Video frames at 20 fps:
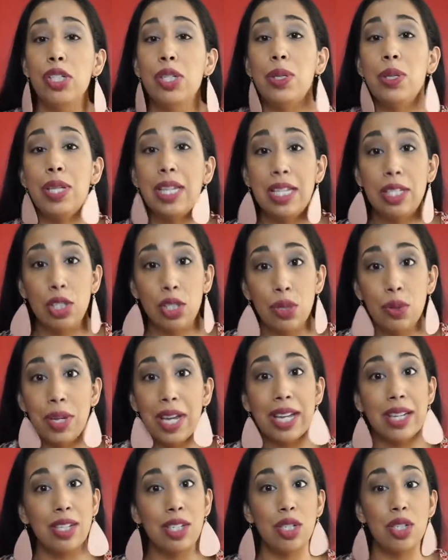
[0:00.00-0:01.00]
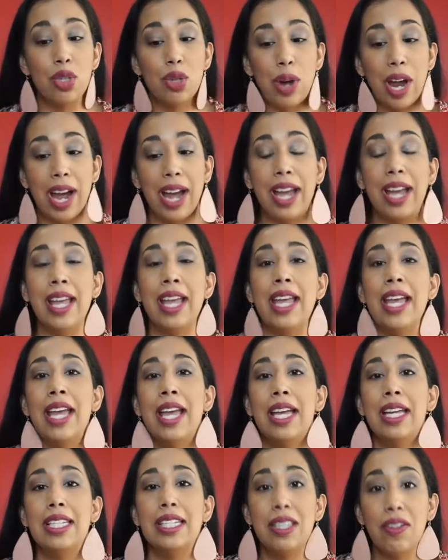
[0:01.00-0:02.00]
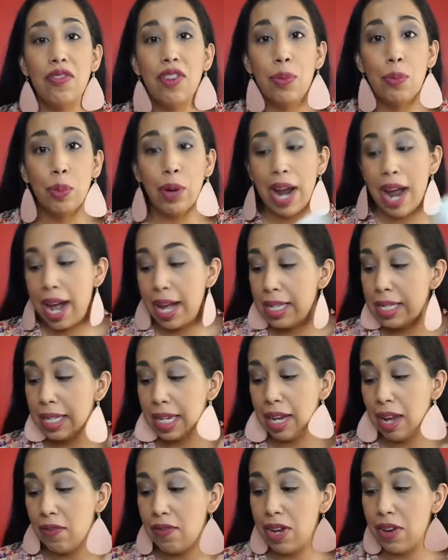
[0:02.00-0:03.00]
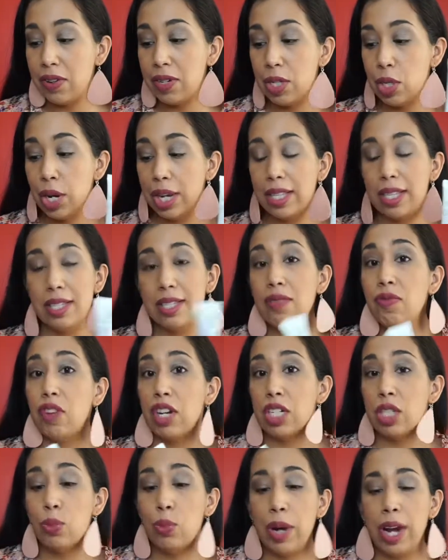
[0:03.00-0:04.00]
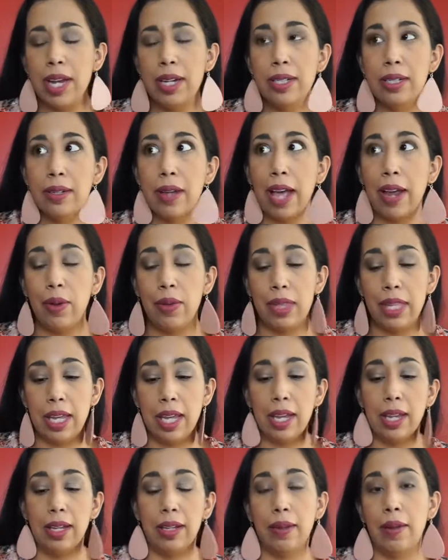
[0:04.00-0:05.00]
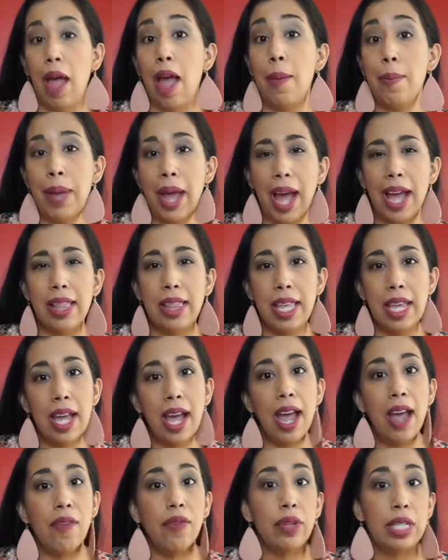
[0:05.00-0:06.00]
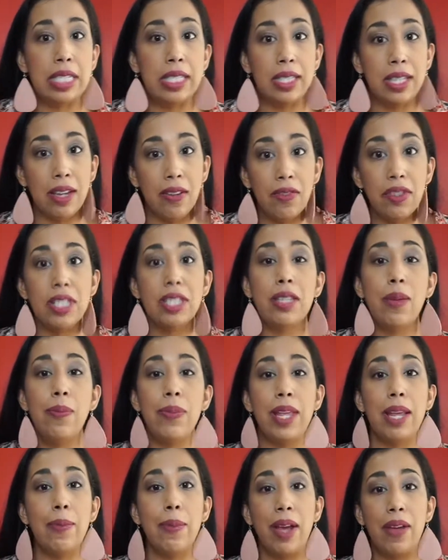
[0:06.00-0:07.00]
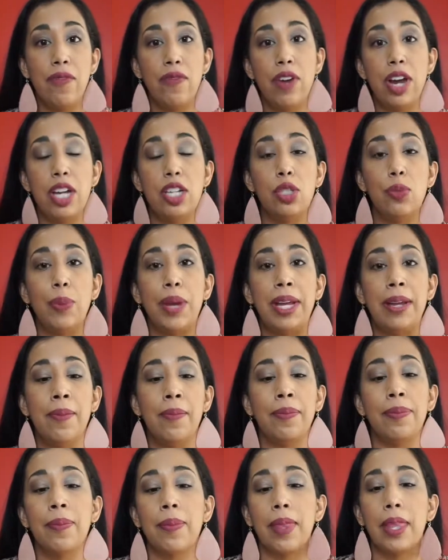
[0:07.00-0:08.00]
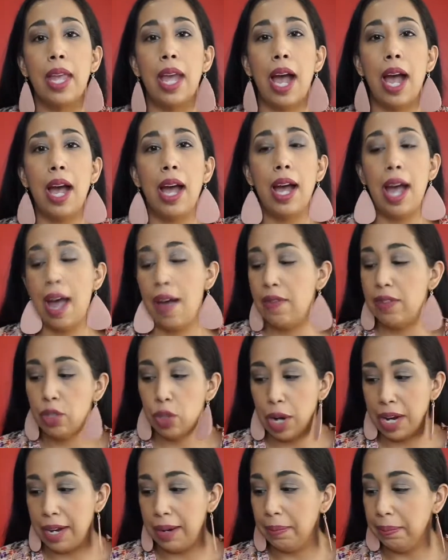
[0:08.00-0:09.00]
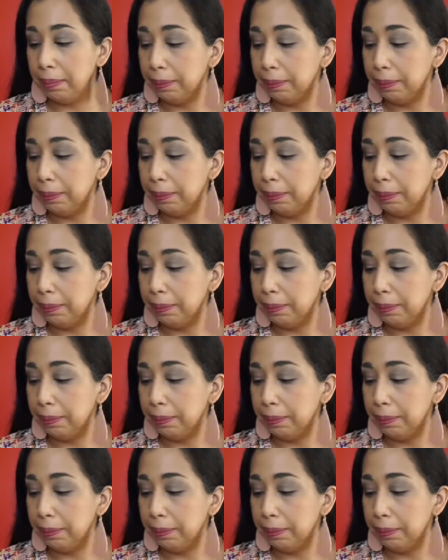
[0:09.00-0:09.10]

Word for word: You do get to try different brands. Like I've never tried this Fresh brand. I don't think, I, may, I think I have received something by Fresh, but uh, I haven't tried it.